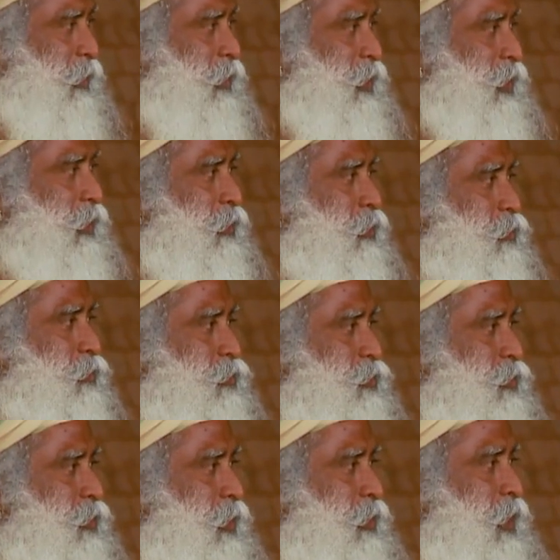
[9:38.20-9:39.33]
He
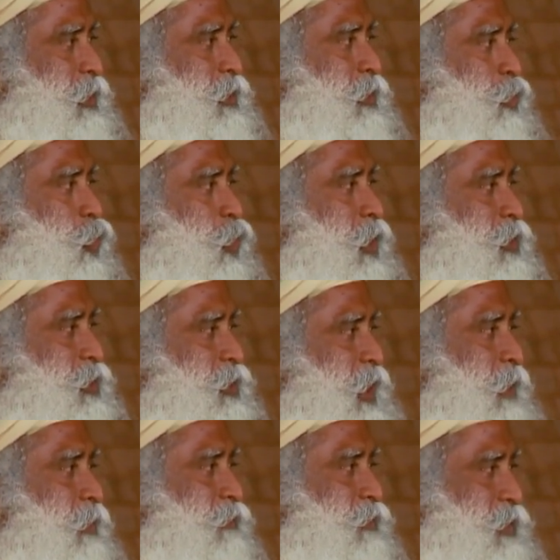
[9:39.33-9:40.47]
knows that's the worst
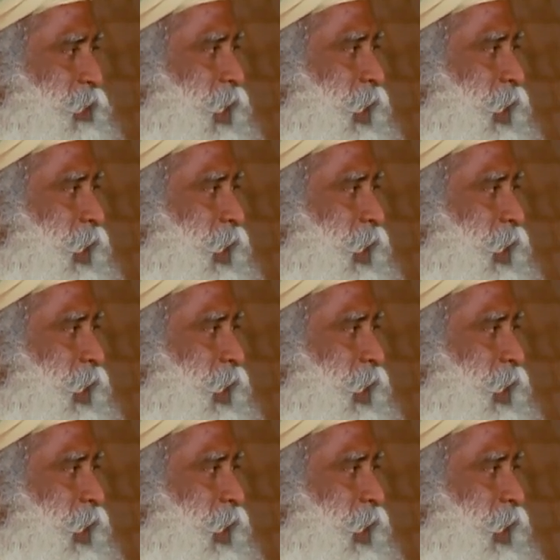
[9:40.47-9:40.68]
time of his